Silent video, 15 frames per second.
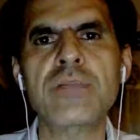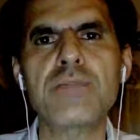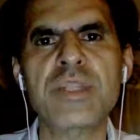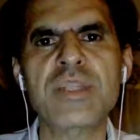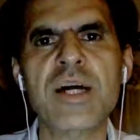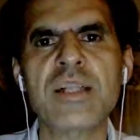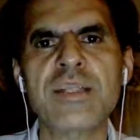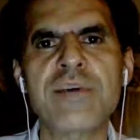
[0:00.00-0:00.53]

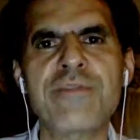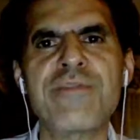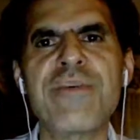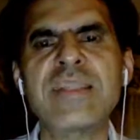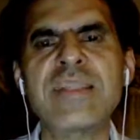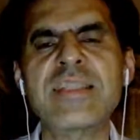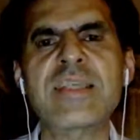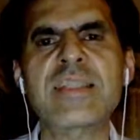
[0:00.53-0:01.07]
missile
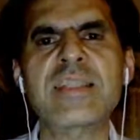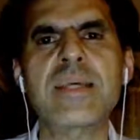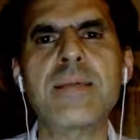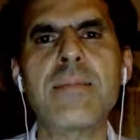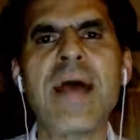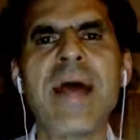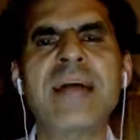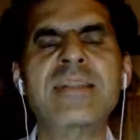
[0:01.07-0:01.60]
defense system
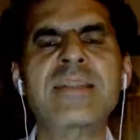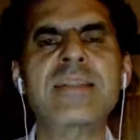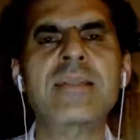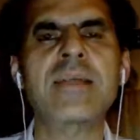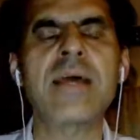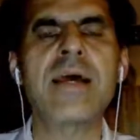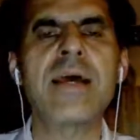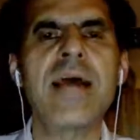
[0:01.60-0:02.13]

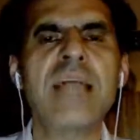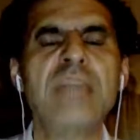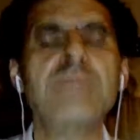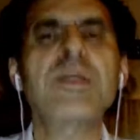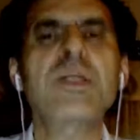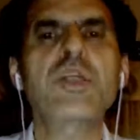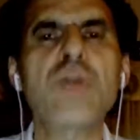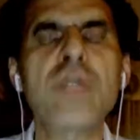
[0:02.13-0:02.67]
has been
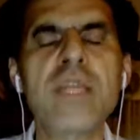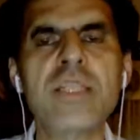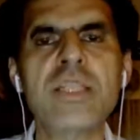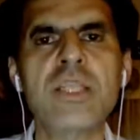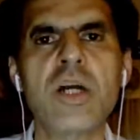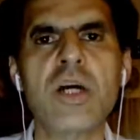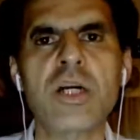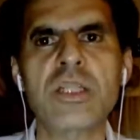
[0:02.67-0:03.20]

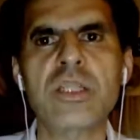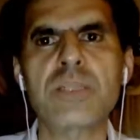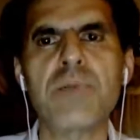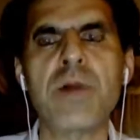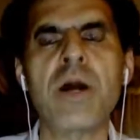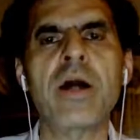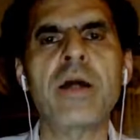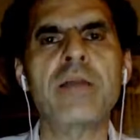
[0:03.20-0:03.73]
criticized
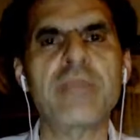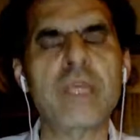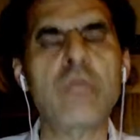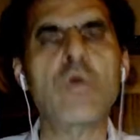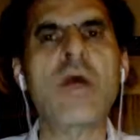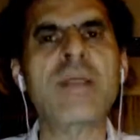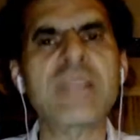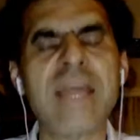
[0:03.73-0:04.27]
by the
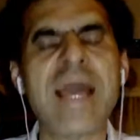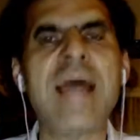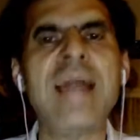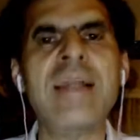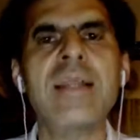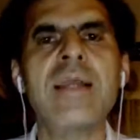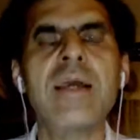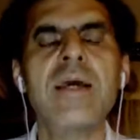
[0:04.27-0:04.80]
US and